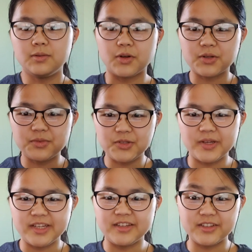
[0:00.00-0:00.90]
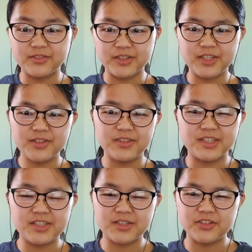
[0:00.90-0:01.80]
Welcome to another video.
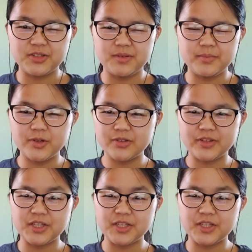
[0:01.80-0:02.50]
This is going to be more of a